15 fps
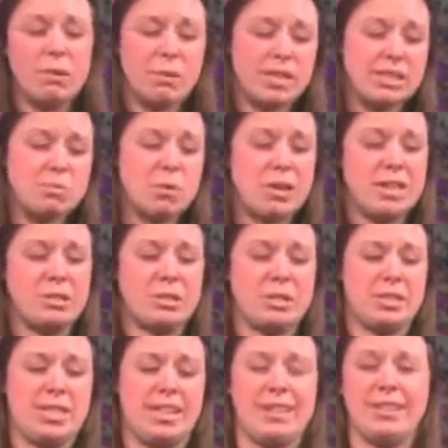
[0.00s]
What's more
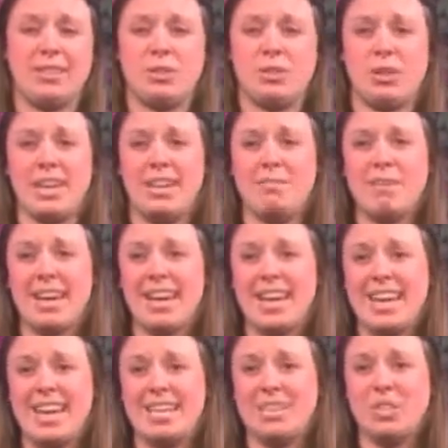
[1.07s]
interesting, the treat in my
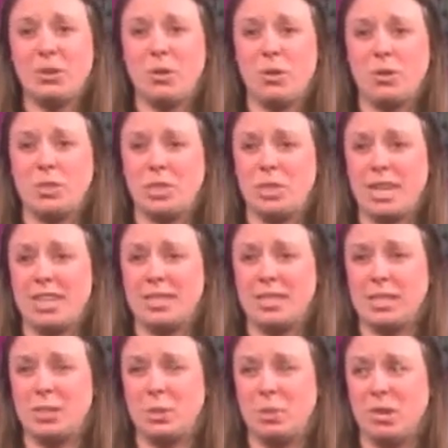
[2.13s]
hand or to chase
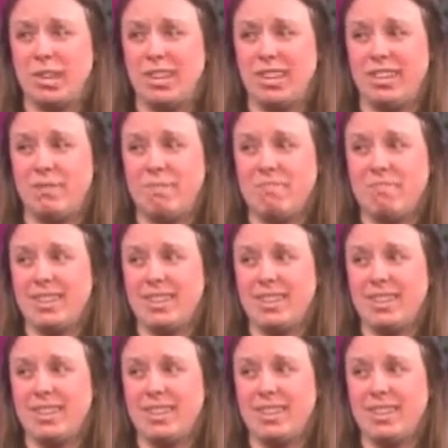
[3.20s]
the squirrel?